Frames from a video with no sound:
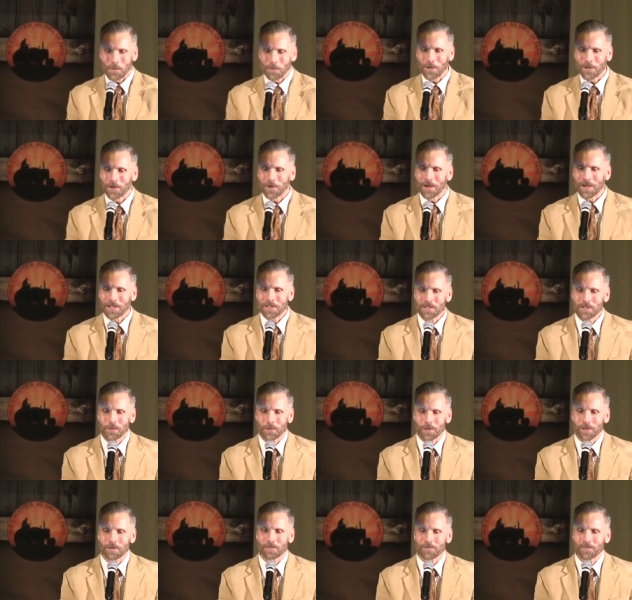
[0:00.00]
We are on
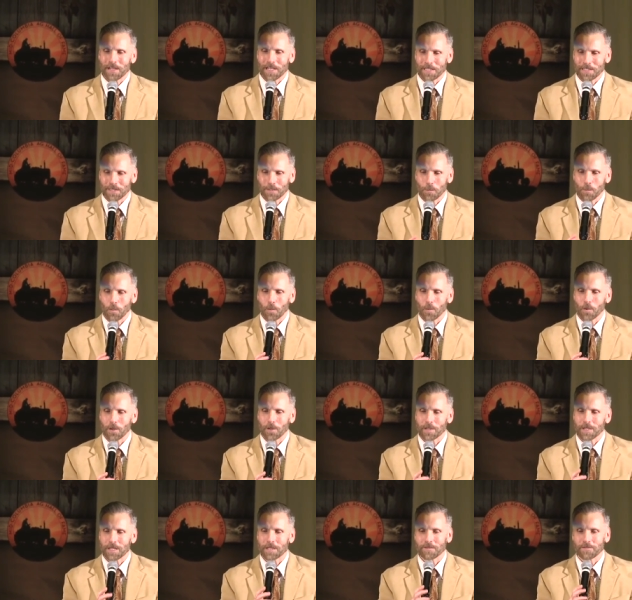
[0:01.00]
to our final
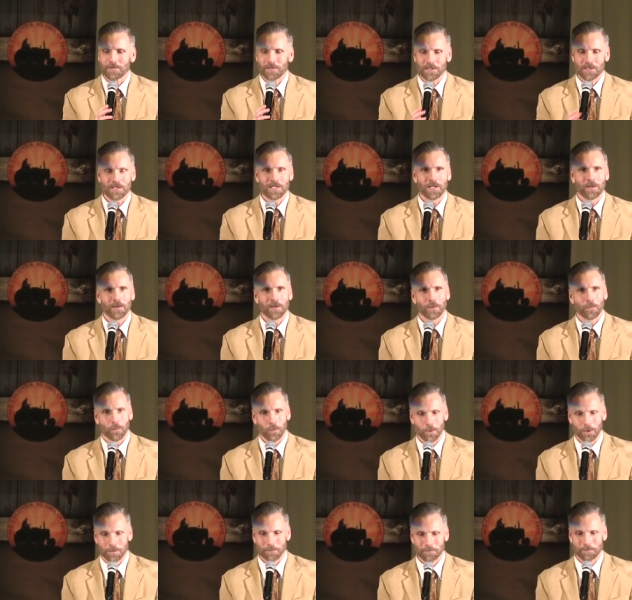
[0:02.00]
award, the Visionary
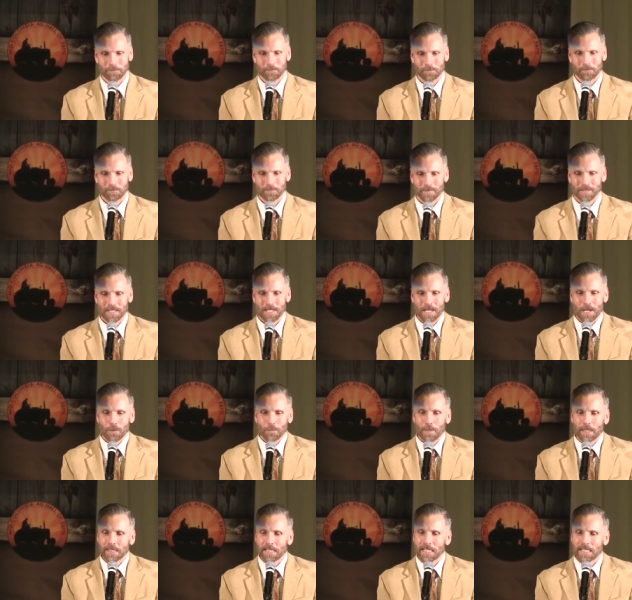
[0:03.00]
Award,
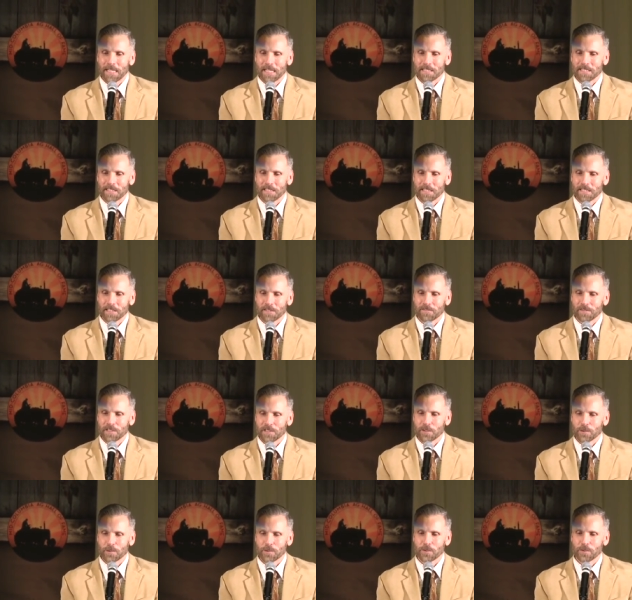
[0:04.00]
recognizing
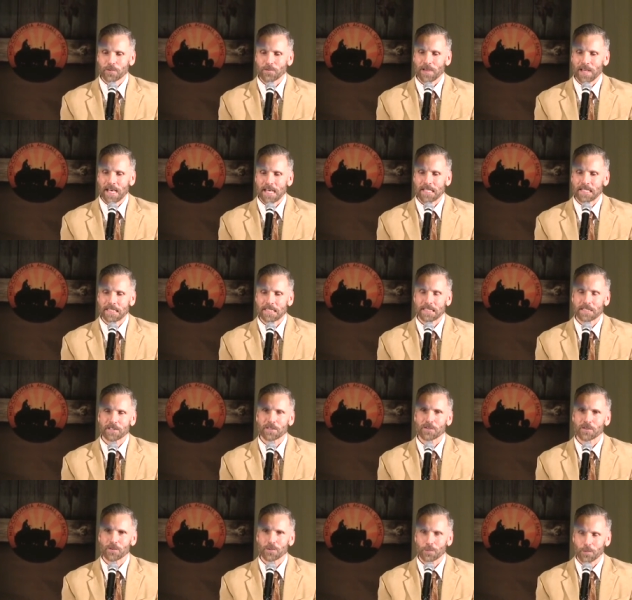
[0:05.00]
individuals who've had an
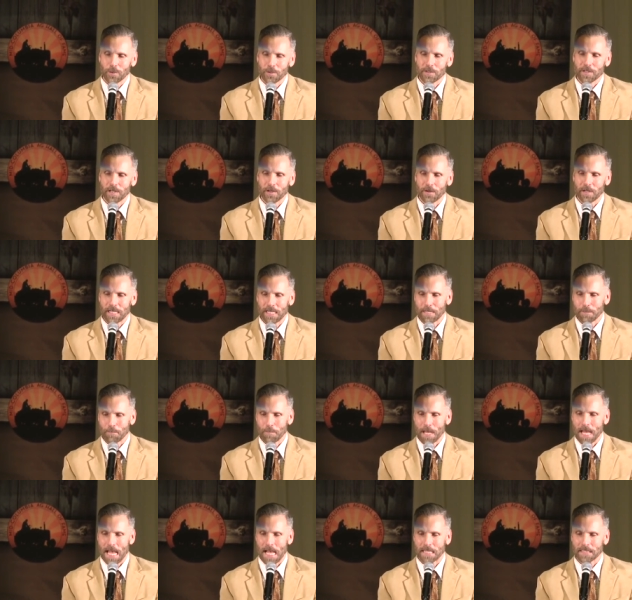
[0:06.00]
extraordinary
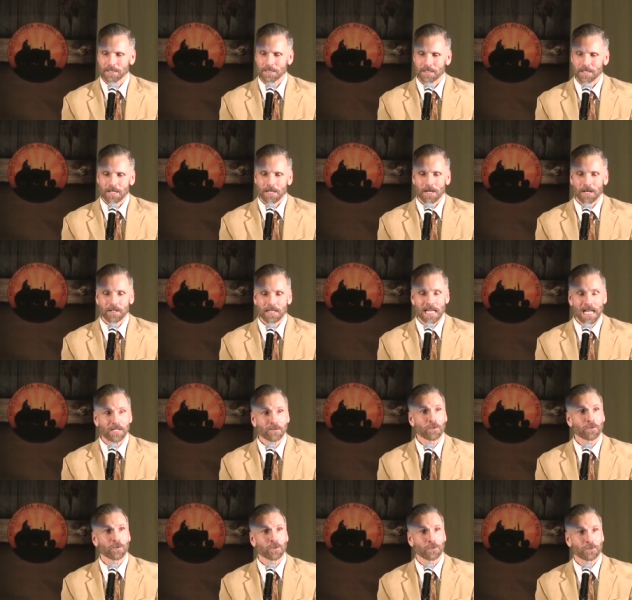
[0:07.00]
impact on
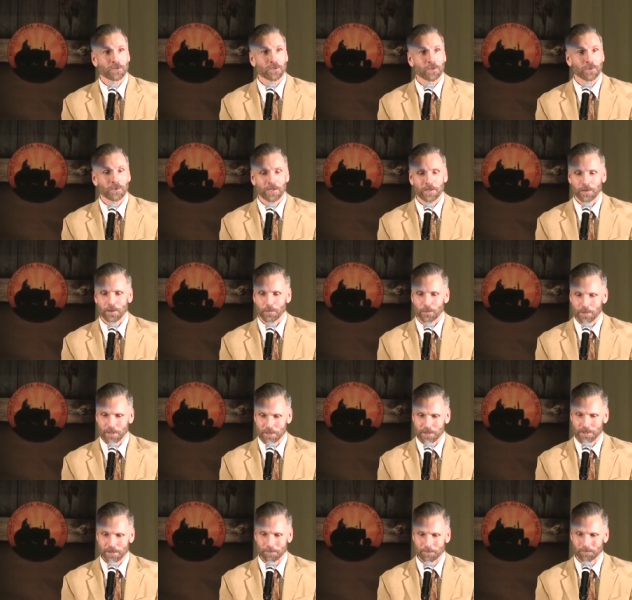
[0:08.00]
agriculture in our
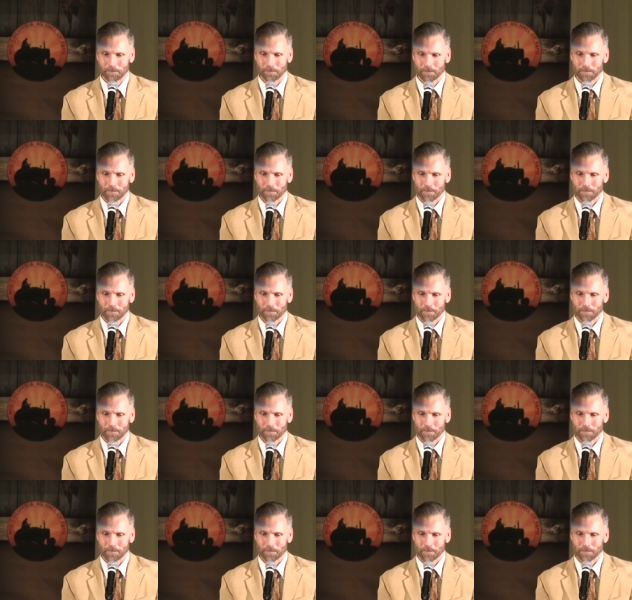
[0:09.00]
region.